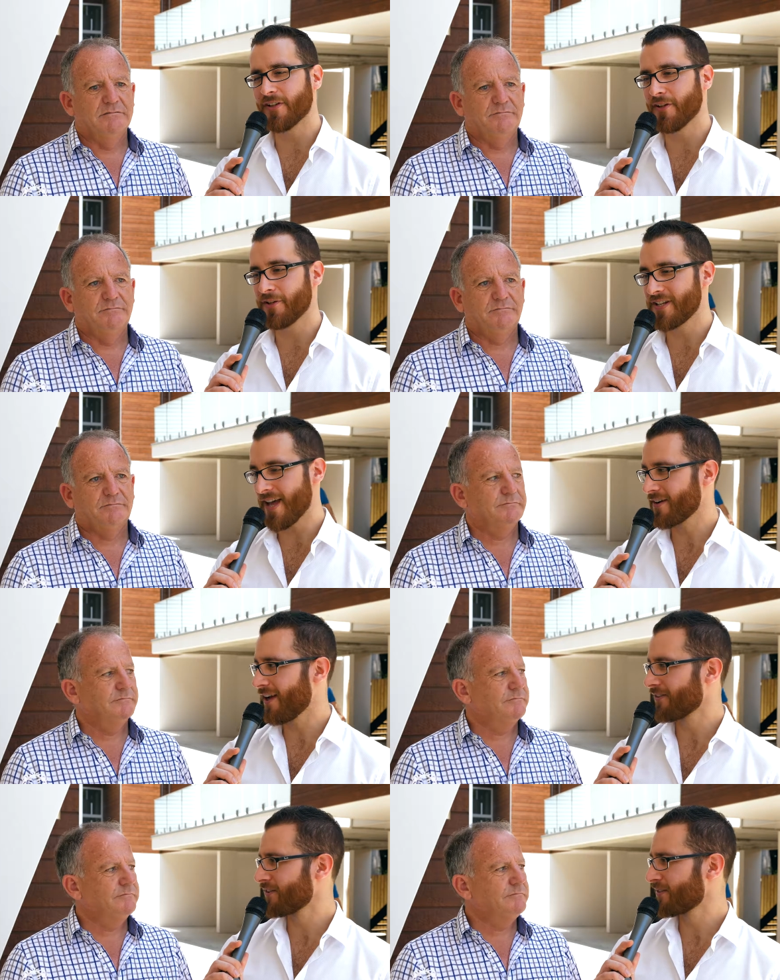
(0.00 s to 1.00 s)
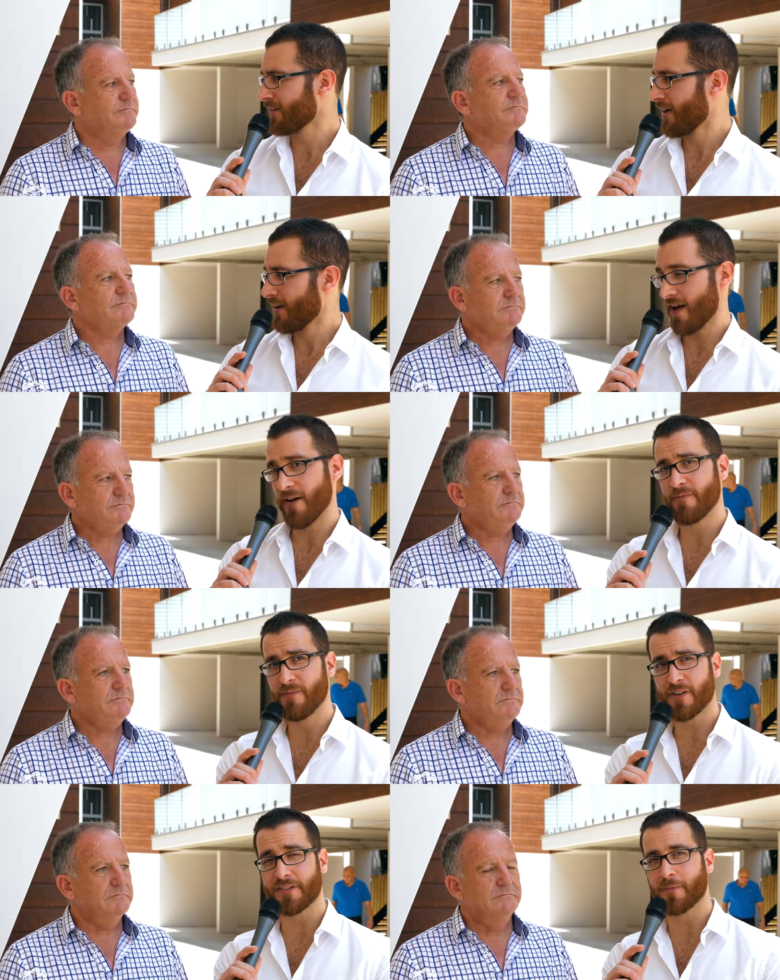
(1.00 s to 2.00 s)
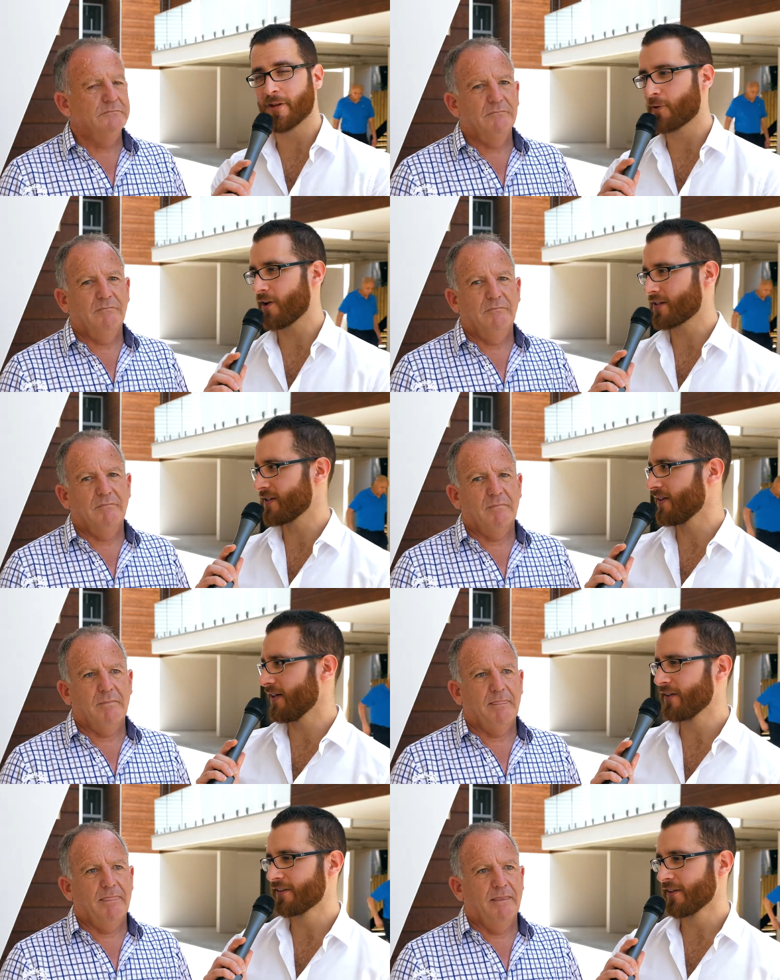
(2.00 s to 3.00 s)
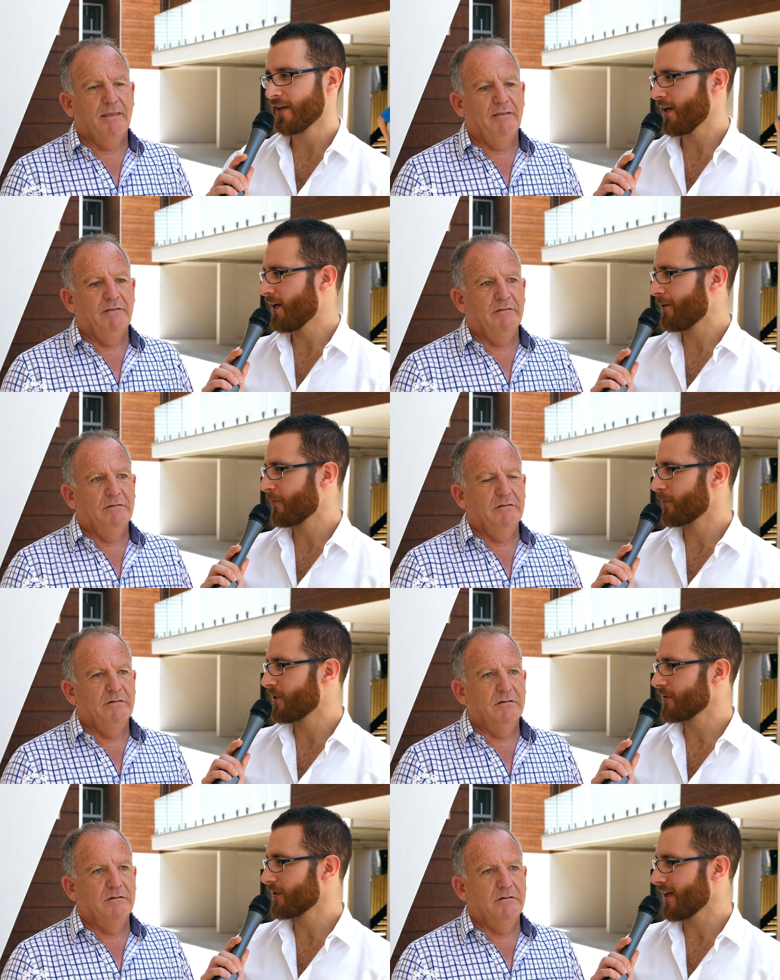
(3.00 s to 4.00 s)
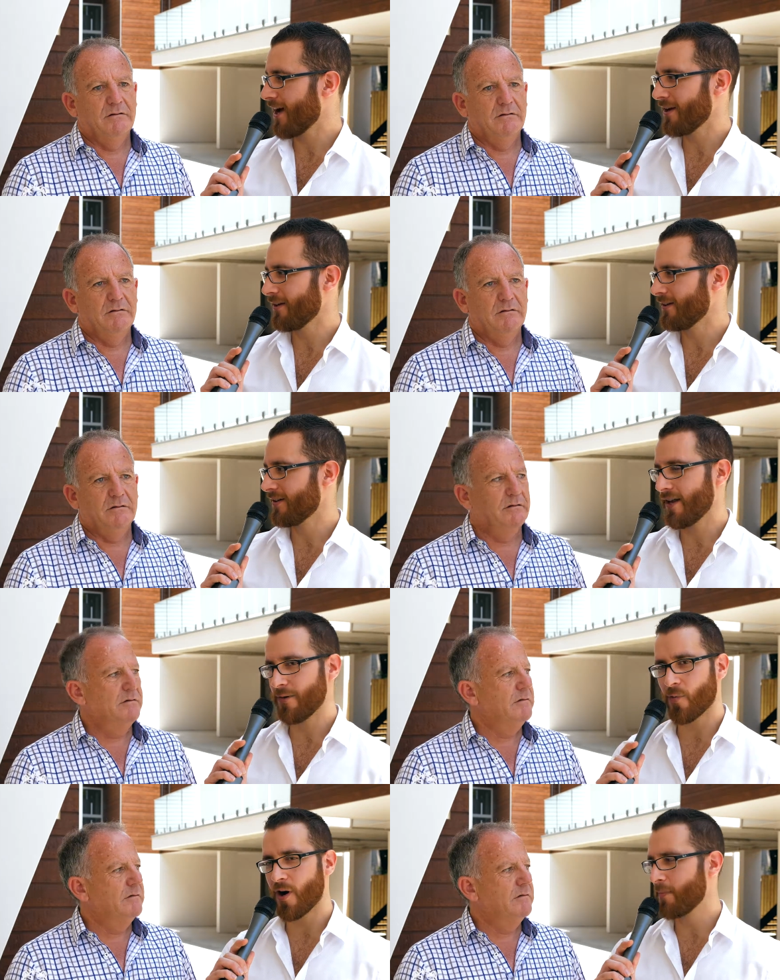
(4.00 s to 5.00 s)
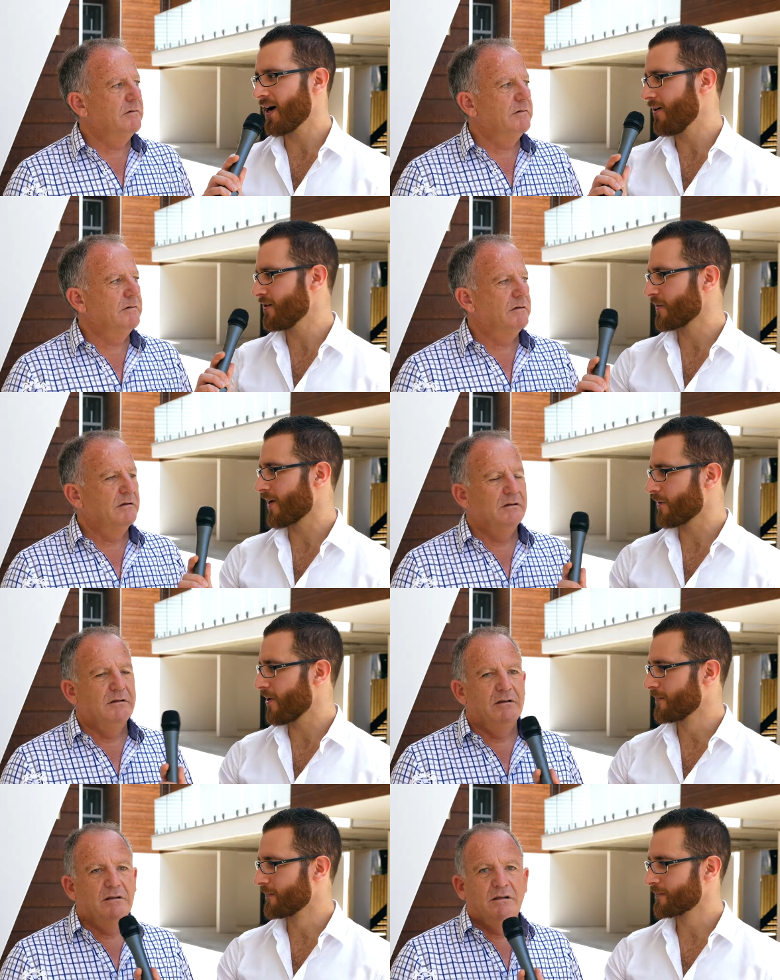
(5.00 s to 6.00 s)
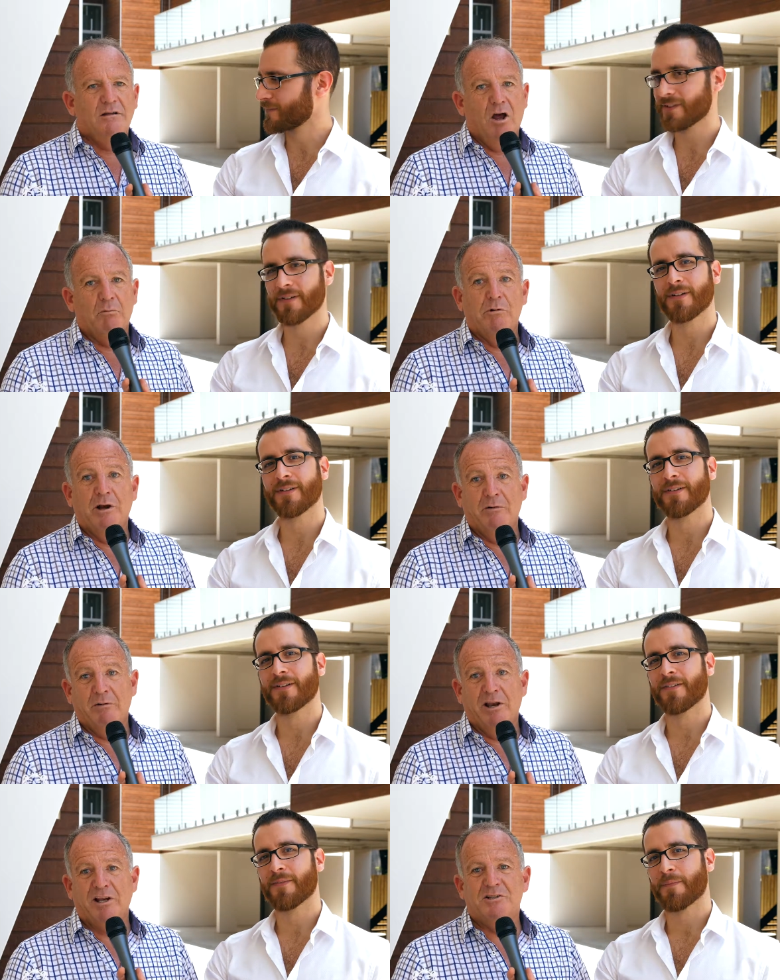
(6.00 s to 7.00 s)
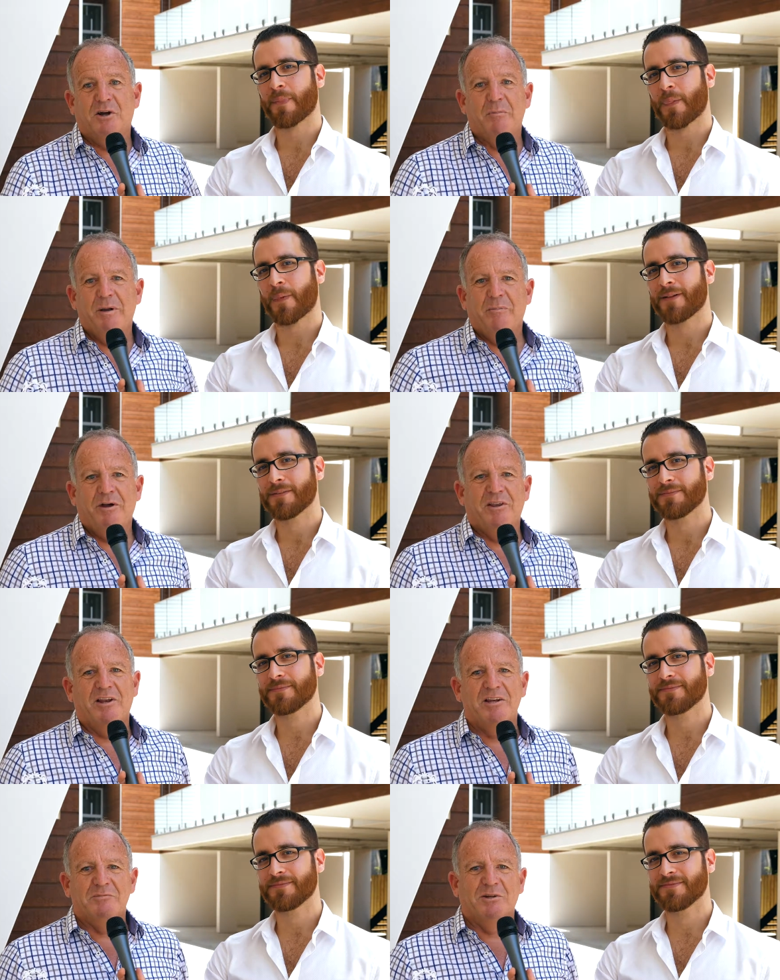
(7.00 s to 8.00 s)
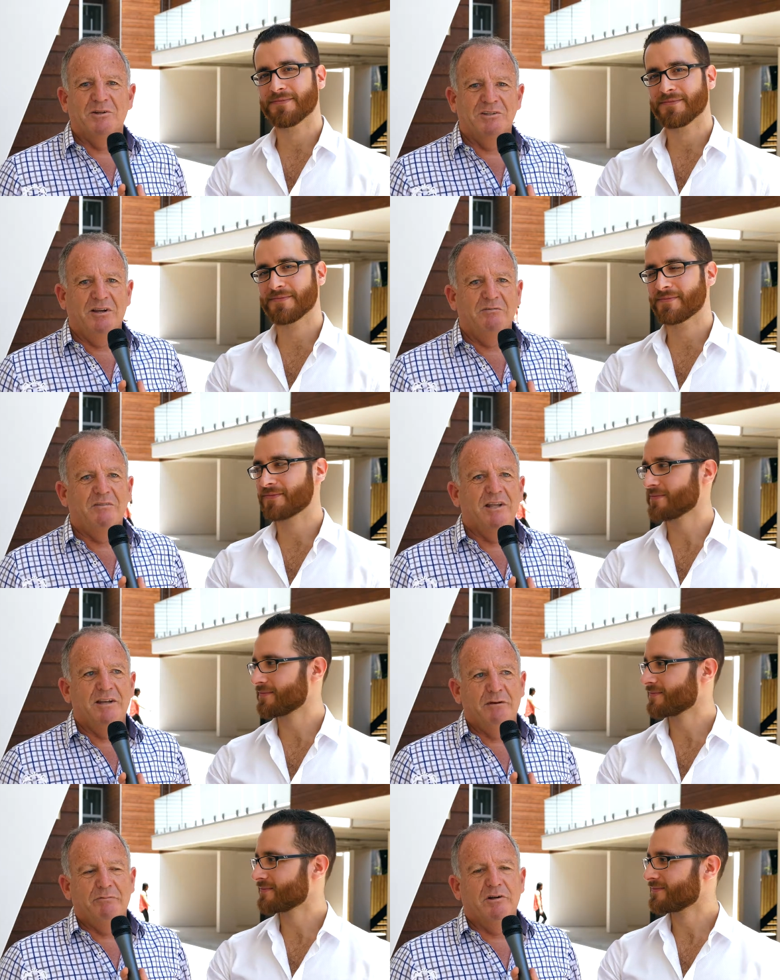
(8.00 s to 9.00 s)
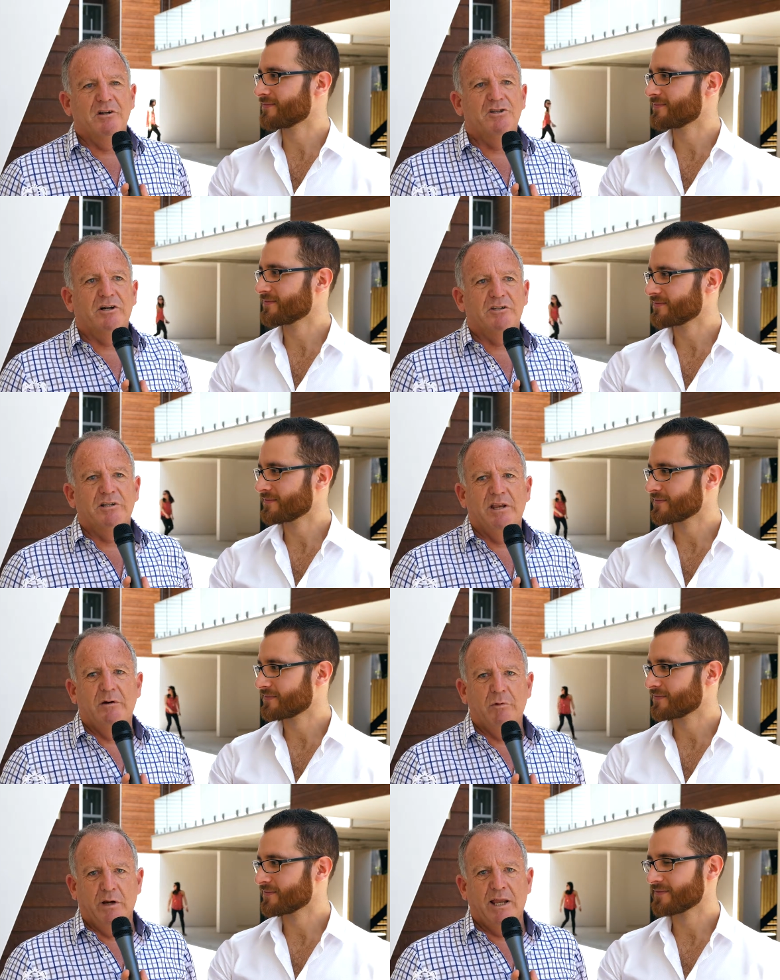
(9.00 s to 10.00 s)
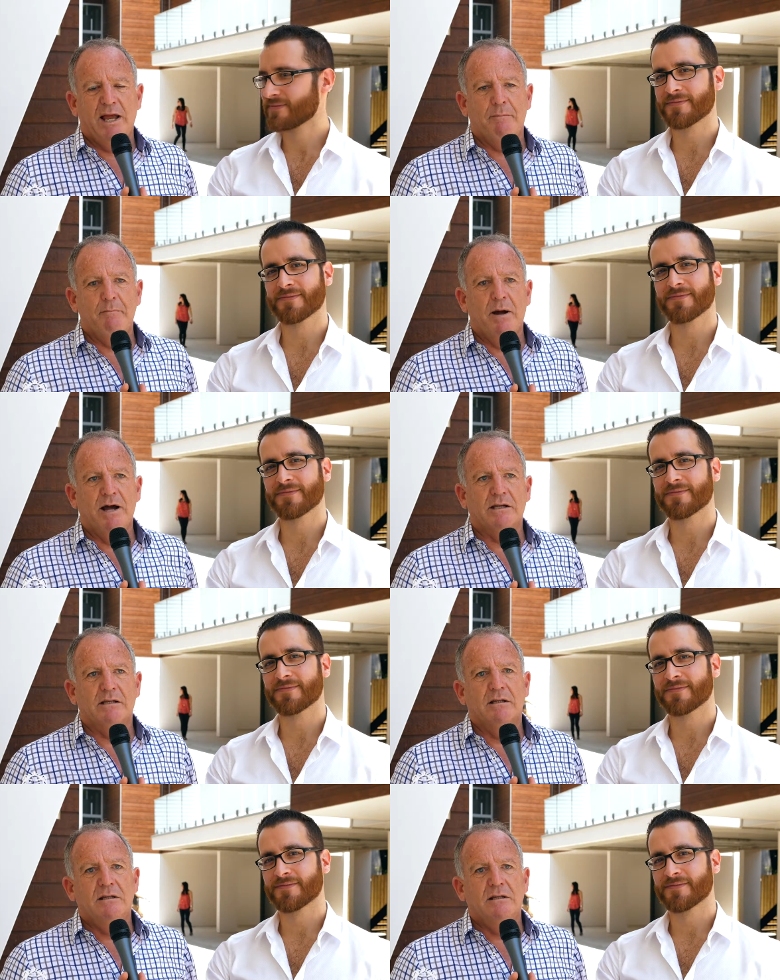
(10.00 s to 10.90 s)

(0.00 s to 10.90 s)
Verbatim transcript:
Speaker 1: are townhouses, uh, very similar product to this. Uh, what are we doing out in, in Wine Bar and
Speaker 2: Toorak Road? I'm really, really excited about both of those because they're, they're different construction, they're really upmarket.